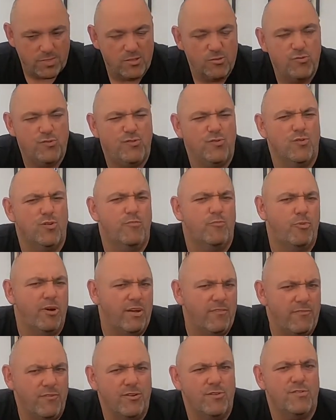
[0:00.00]
short of
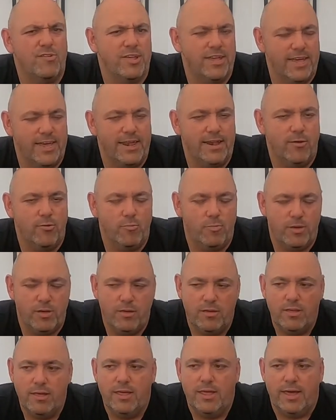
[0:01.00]
breathness and get a little bit
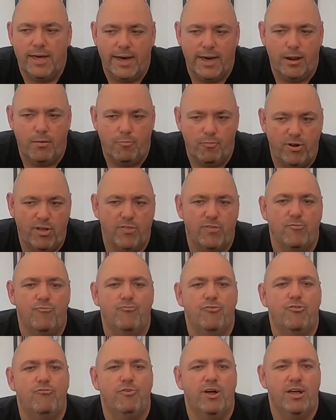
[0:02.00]
out of breath and
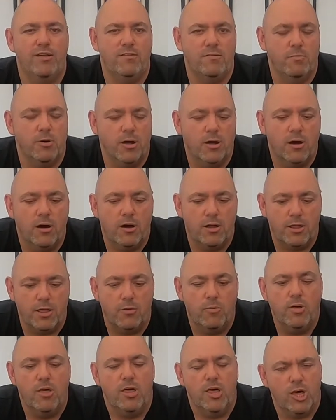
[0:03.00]
raising my
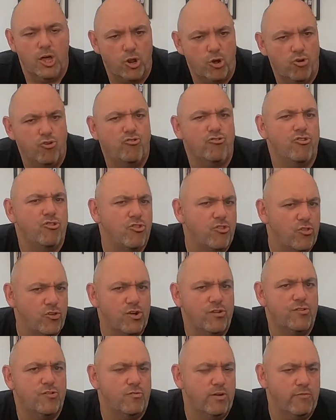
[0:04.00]
cardio. And
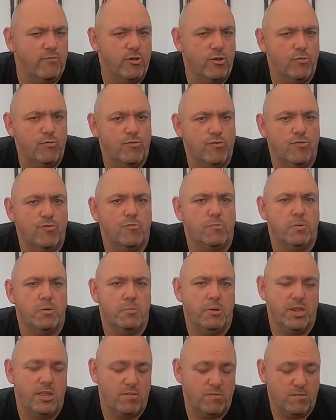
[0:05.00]
130 revolutions per
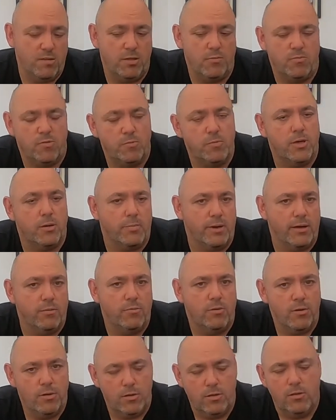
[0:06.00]
minute seems to be about
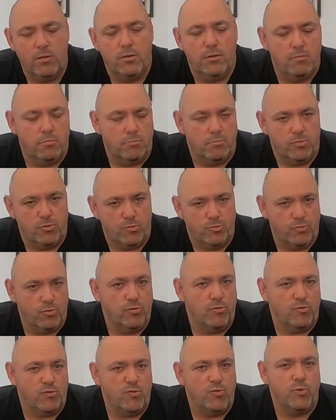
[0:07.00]

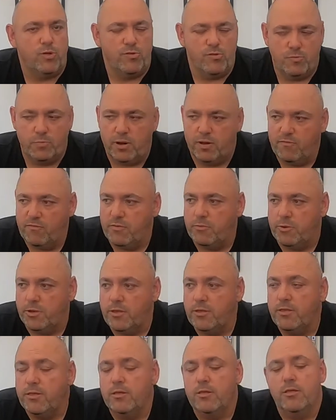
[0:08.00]
the sweet spot for me.
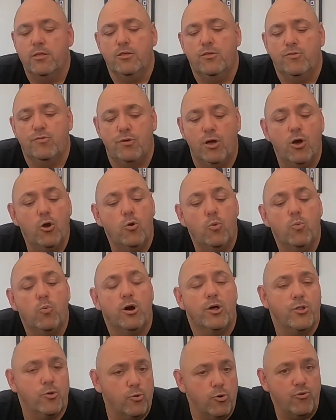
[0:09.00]
So
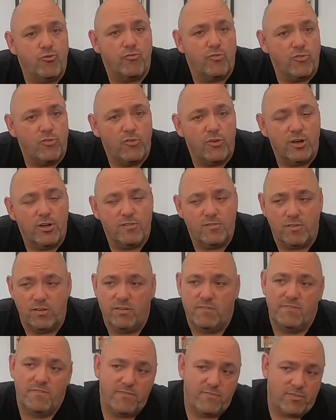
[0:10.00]
I do 130,
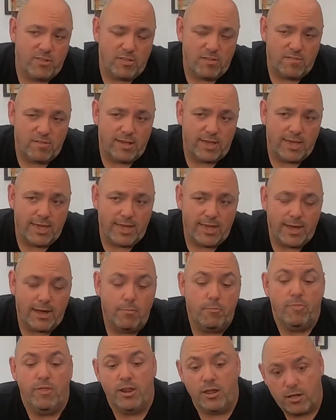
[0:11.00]
15-second
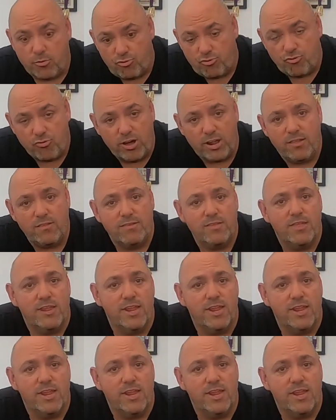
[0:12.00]
gap, then I go straight into the